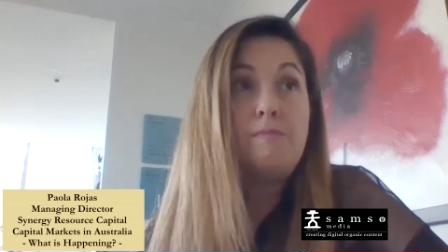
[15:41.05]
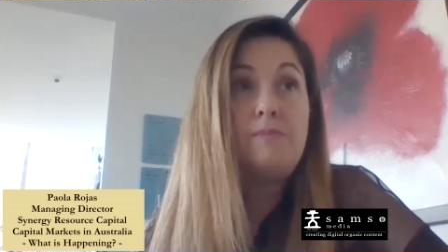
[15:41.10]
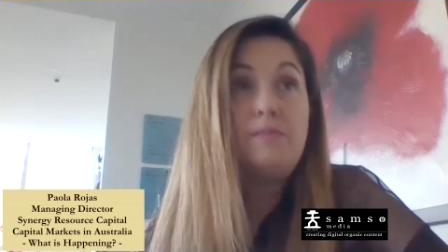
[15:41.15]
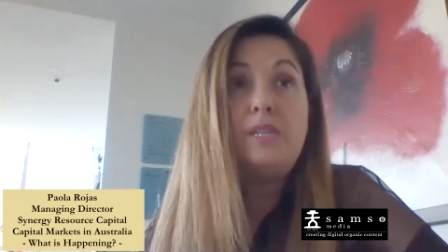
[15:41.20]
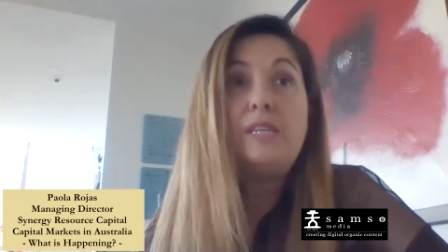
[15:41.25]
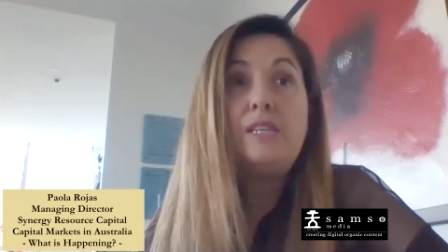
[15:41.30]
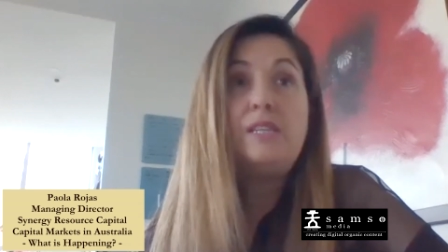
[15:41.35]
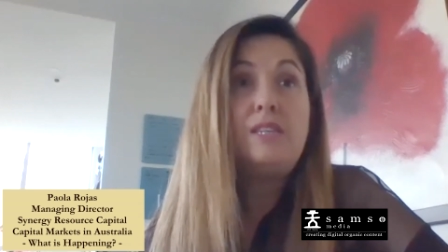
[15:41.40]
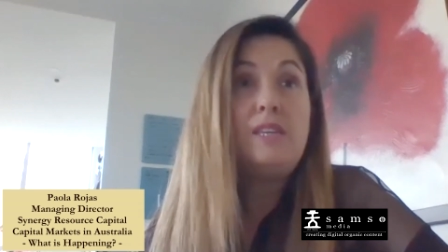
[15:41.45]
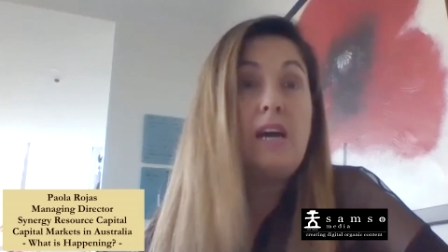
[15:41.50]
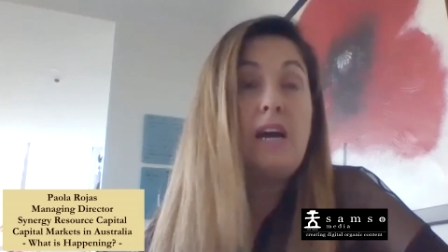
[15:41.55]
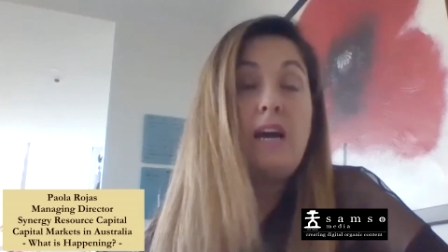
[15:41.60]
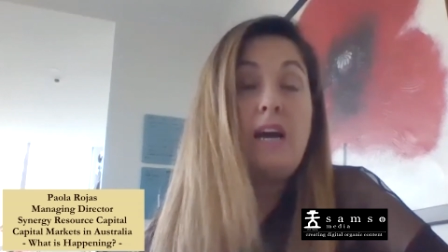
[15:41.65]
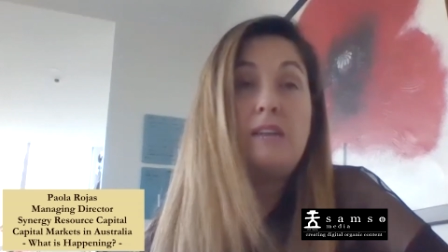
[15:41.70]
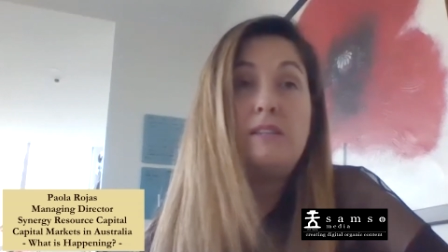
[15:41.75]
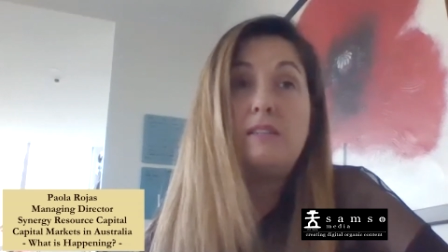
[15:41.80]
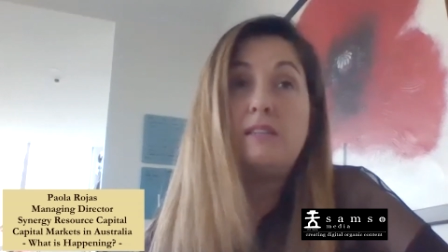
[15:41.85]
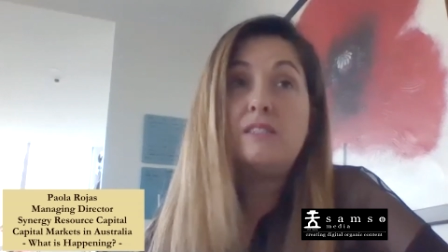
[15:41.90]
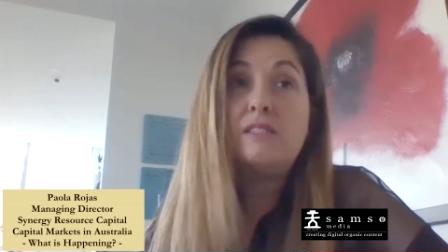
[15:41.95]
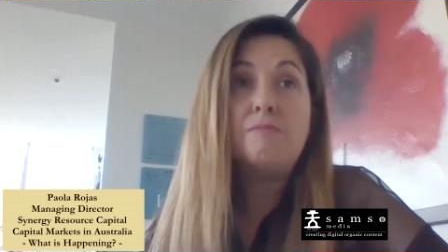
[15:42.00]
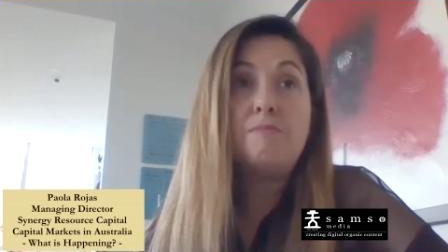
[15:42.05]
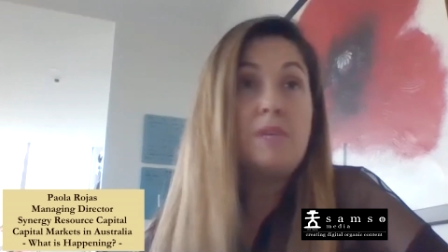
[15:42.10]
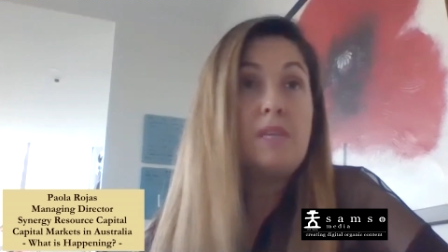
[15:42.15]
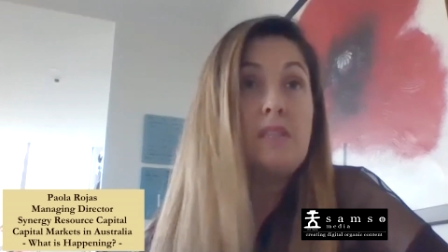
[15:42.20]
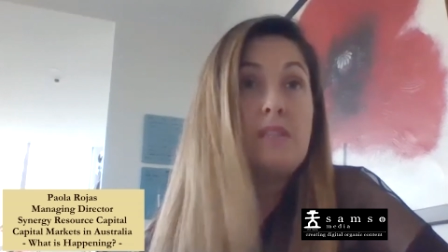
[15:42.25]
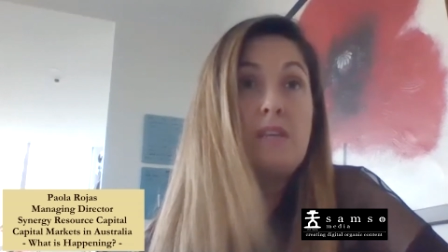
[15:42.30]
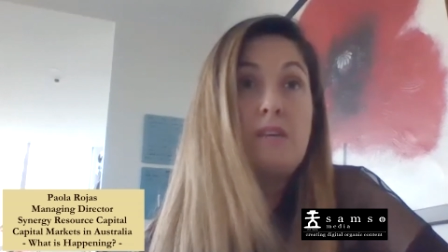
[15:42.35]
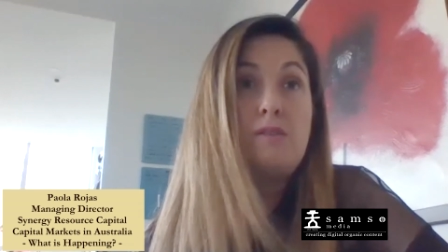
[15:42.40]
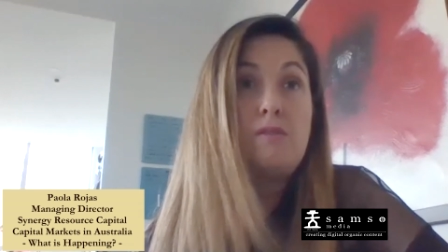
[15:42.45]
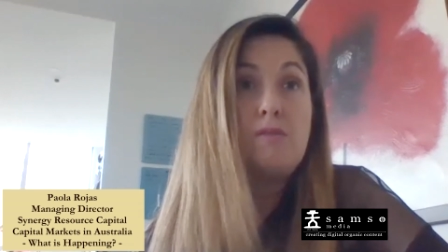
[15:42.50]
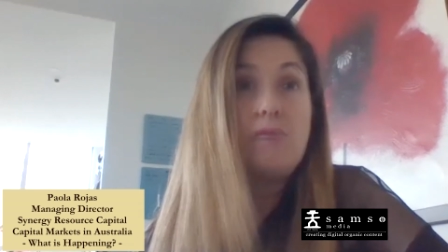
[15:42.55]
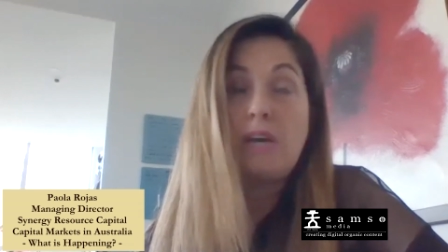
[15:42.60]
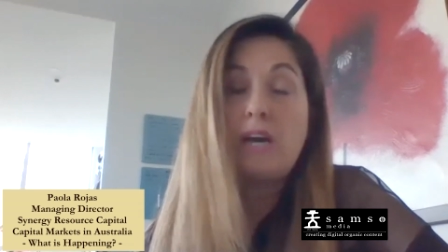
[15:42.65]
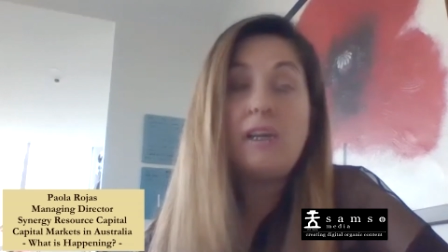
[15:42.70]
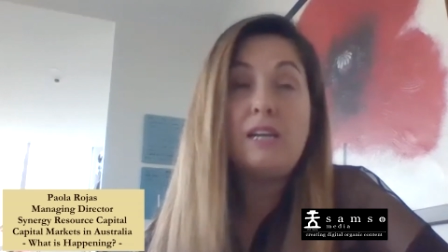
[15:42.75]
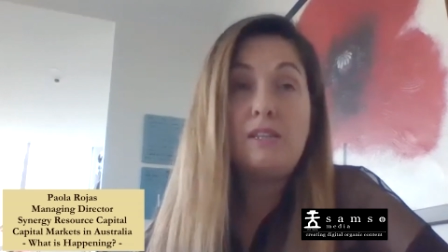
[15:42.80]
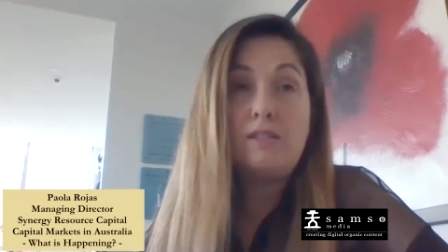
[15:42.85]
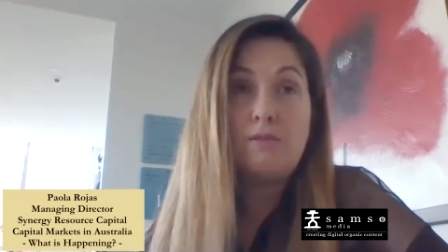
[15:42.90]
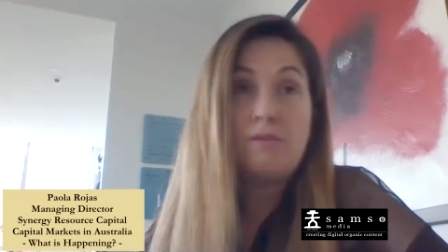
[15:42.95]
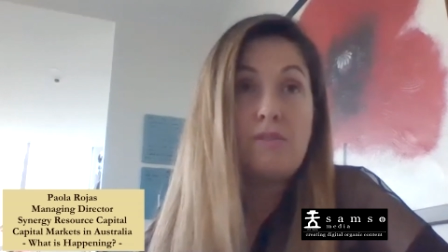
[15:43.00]
Being young doesn't mean that you
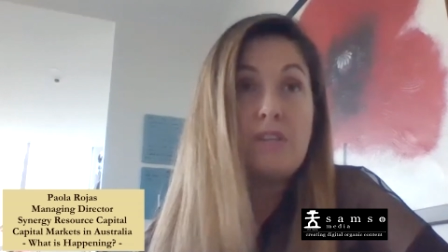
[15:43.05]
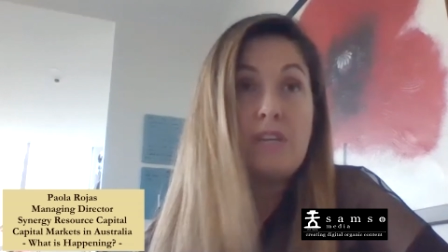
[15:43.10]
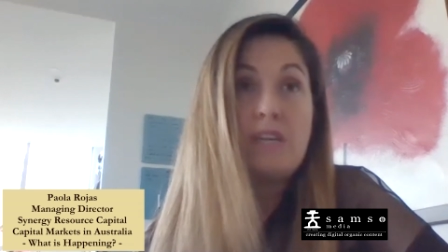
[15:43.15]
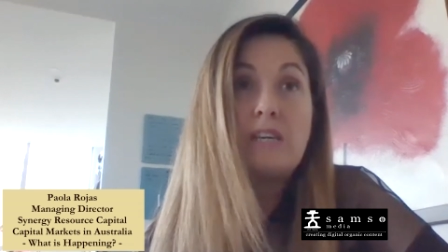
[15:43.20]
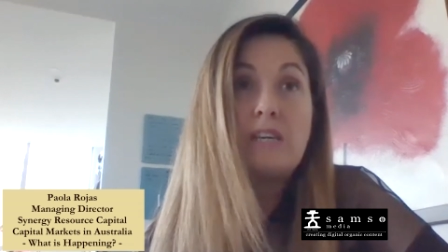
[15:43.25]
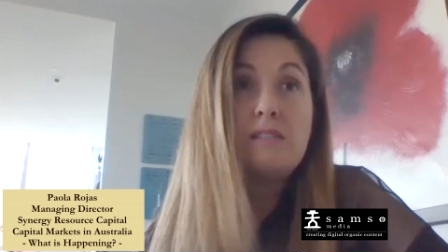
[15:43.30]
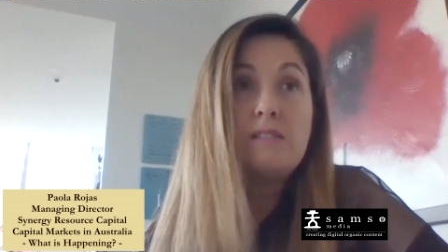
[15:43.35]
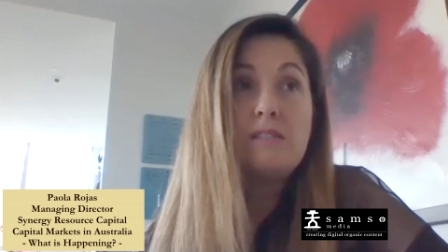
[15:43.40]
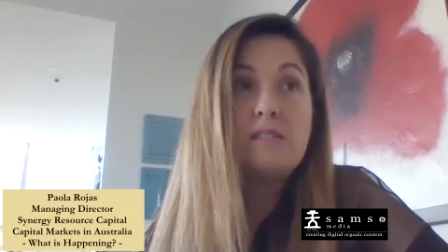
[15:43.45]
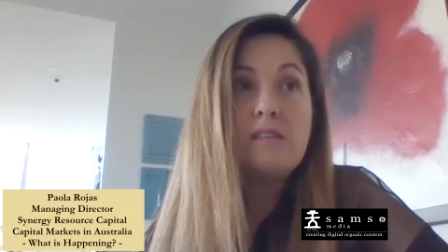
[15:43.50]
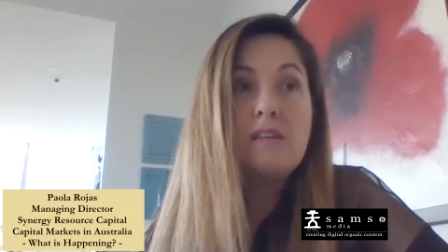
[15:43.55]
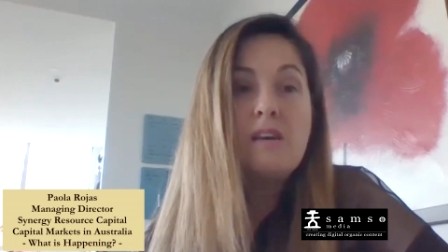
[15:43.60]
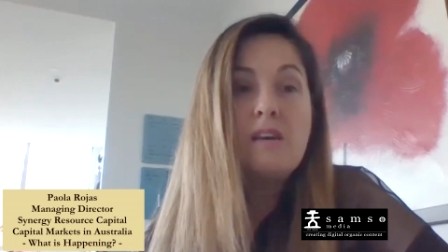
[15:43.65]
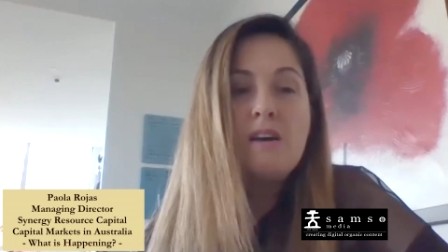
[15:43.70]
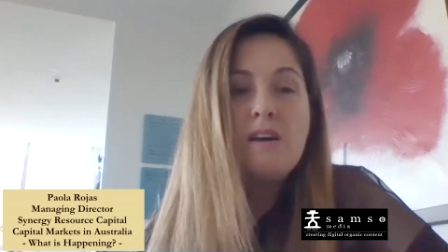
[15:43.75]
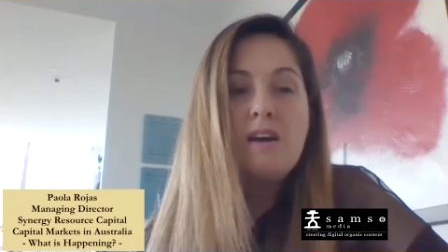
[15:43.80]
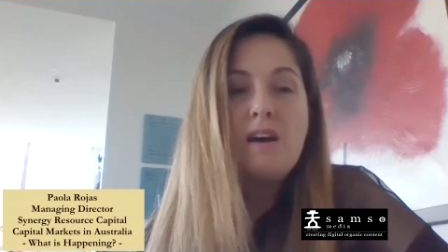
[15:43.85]
can't do things.